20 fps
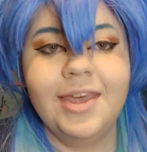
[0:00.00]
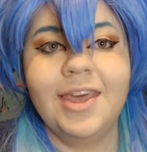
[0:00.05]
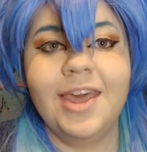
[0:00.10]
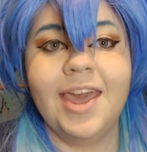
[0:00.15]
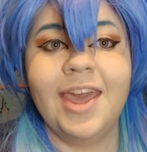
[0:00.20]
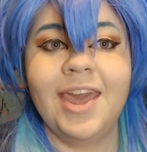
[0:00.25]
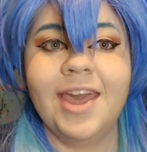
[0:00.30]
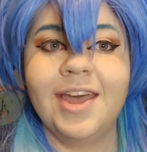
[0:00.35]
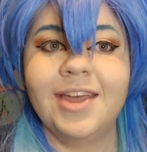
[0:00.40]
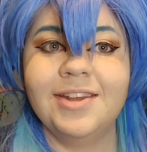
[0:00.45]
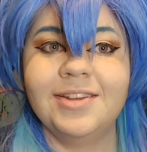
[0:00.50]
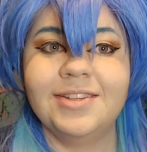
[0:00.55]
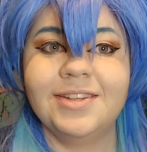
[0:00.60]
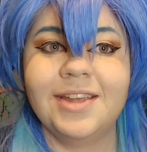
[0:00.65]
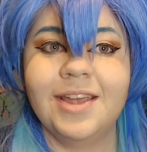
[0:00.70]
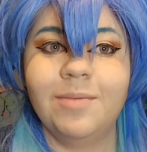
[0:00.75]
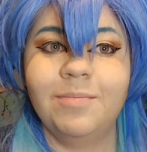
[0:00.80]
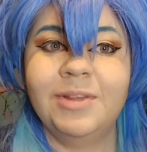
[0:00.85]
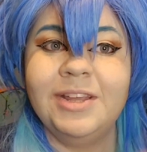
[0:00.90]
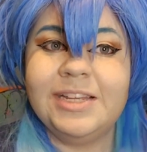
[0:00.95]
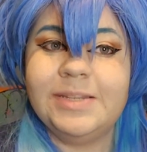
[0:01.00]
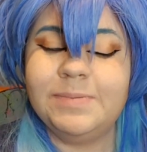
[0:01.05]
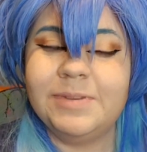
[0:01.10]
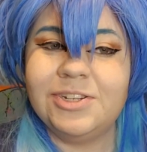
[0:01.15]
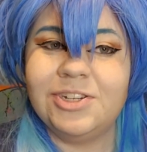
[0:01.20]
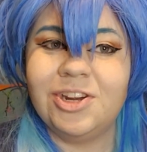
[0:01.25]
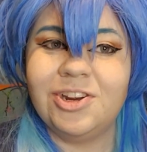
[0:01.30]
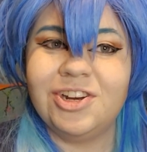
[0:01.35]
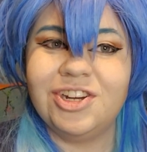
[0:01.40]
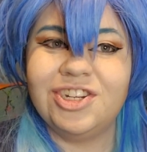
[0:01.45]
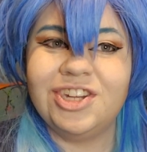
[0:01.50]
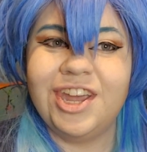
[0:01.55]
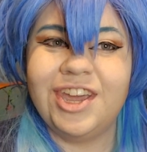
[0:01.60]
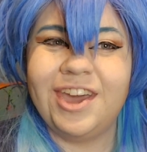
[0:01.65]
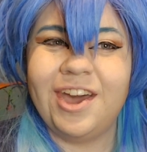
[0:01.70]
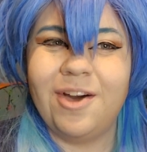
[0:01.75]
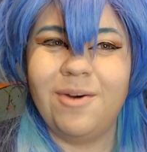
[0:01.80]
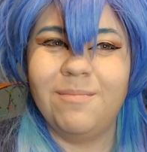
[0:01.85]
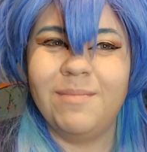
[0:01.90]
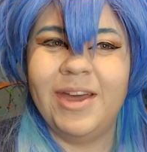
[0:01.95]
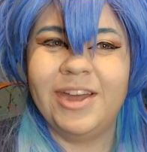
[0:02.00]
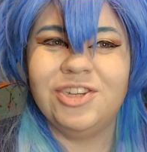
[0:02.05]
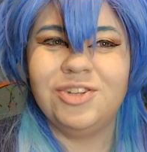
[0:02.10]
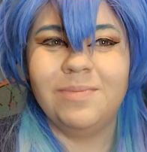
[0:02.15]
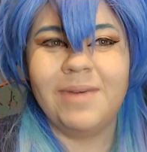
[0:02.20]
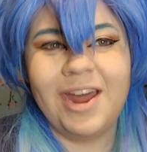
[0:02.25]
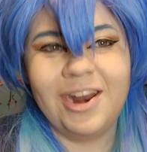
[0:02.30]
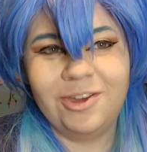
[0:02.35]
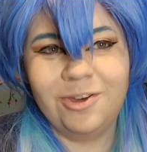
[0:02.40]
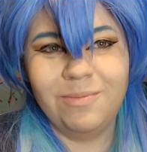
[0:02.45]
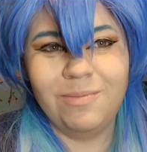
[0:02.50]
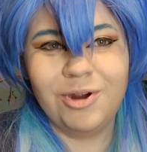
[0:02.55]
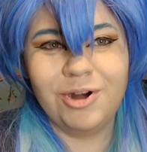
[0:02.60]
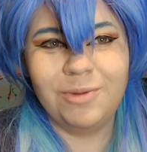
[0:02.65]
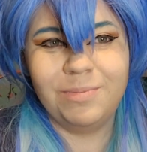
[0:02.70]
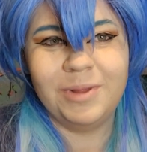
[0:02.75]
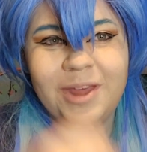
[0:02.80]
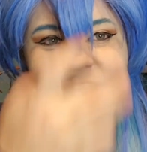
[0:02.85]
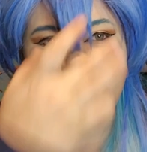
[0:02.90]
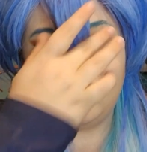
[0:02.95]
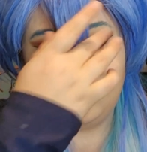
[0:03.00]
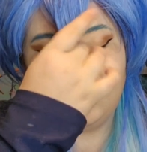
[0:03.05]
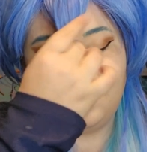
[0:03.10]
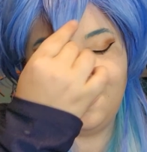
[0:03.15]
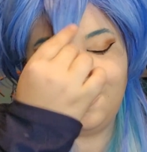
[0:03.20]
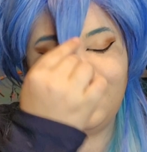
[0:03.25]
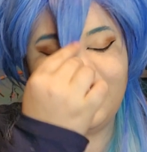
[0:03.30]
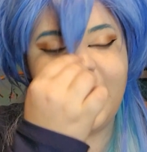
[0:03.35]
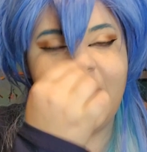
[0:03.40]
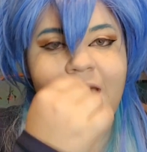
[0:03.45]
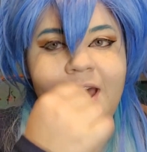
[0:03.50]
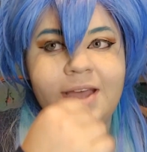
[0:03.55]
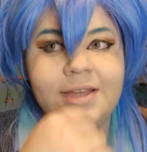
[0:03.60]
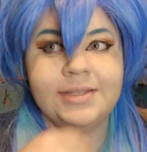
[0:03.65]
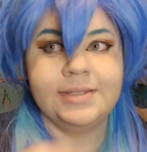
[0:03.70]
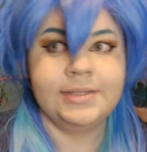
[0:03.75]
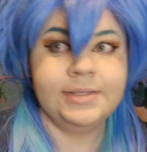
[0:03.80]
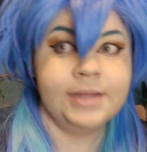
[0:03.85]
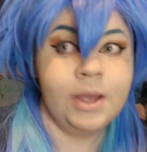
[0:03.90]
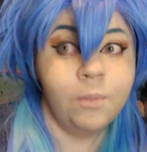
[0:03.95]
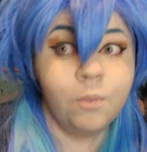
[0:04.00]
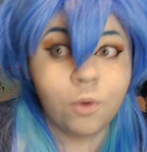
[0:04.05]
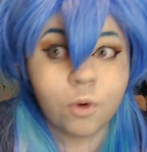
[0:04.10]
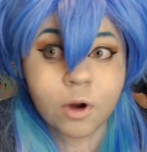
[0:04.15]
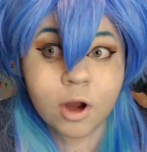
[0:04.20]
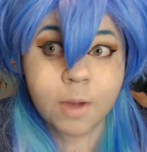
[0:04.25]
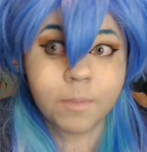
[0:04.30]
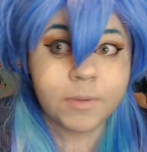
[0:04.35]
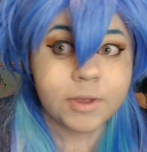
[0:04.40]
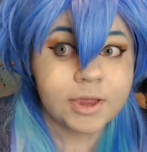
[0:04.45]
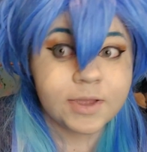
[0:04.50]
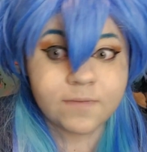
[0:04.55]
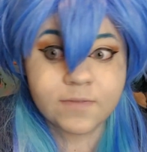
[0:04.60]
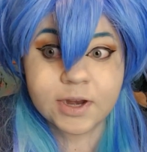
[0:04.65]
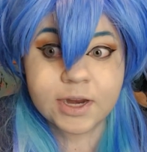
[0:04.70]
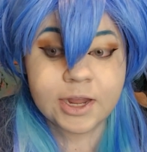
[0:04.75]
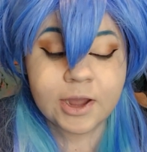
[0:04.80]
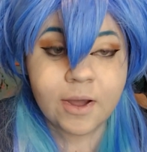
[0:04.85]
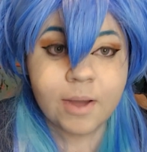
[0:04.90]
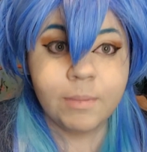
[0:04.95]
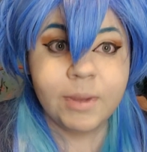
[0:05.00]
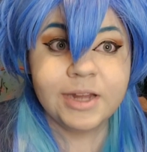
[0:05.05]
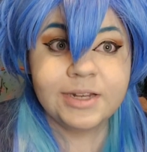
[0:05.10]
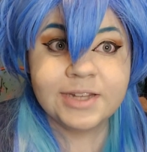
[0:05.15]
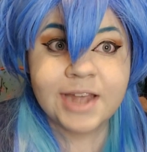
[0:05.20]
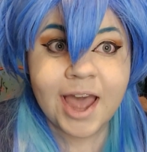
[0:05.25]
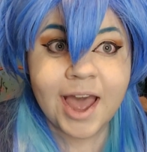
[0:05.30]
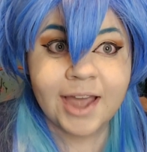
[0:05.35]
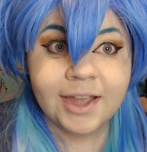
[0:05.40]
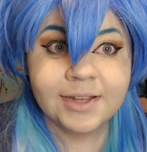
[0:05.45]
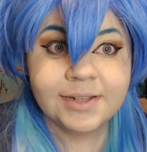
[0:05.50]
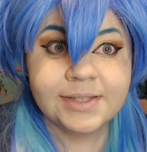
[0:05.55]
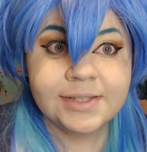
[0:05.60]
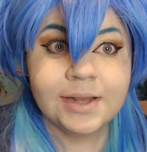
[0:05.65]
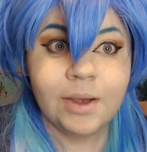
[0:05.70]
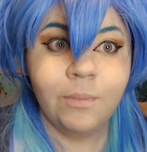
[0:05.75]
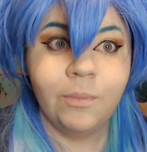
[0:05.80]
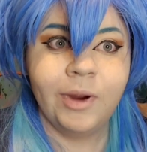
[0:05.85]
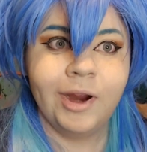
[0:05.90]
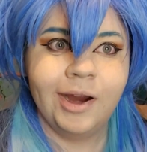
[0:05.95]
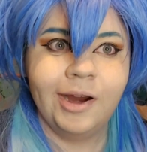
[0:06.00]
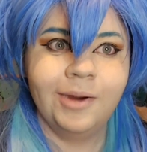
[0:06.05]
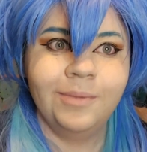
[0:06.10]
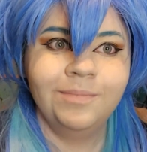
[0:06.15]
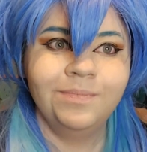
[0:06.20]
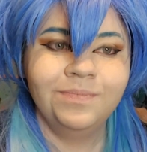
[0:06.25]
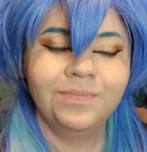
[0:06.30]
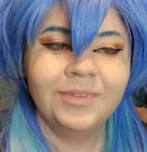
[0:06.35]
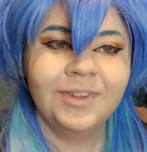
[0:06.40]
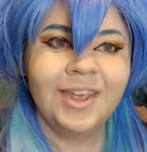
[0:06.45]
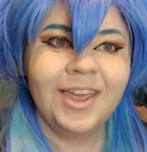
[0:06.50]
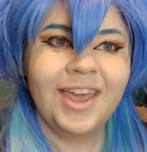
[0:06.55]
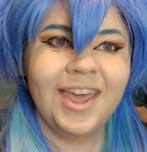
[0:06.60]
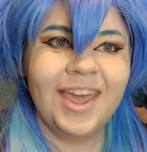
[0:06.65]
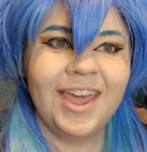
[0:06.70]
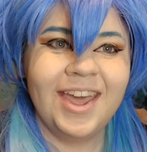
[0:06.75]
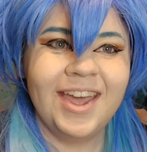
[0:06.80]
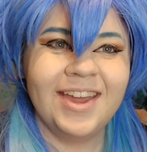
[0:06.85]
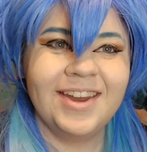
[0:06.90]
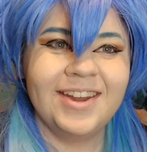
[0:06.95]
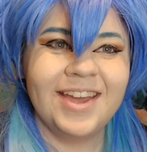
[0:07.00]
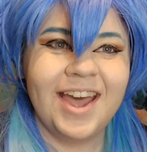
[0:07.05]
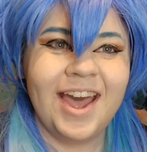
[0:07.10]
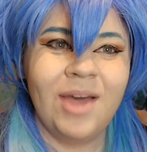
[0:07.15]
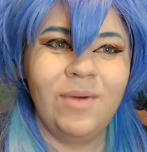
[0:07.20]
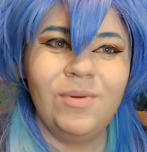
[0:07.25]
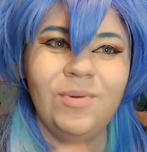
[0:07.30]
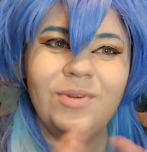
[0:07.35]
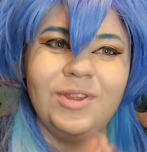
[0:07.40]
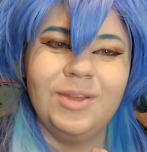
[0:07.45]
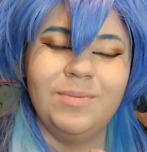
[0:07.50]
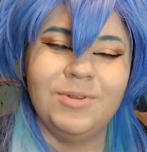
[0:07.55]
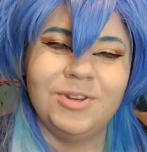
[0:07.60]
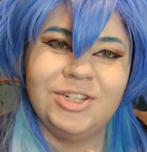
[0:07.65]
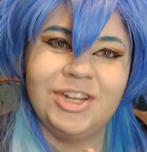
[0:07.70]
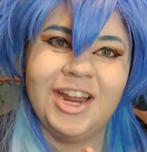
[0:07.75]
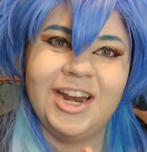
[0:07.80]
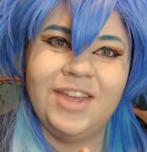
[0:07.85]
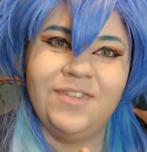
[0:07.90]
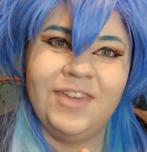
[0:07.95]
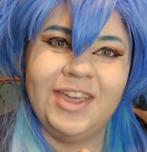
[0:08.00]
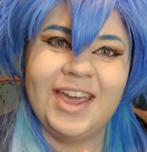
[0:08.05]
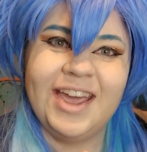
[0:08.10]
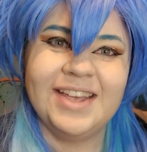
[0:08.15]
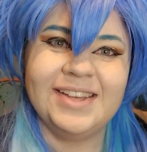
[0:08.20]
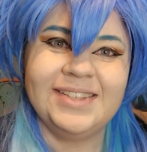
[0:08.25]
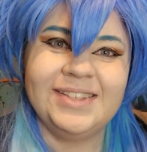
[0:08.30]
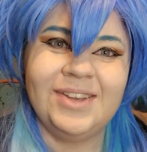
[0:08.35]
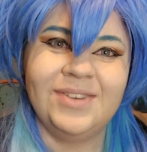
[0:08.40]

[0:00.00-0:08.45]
And please be sure to check out my DRAMAtical murder playthrough somewhere up in the video. I might tag it somewhere. And I would really appreciate it if you guys go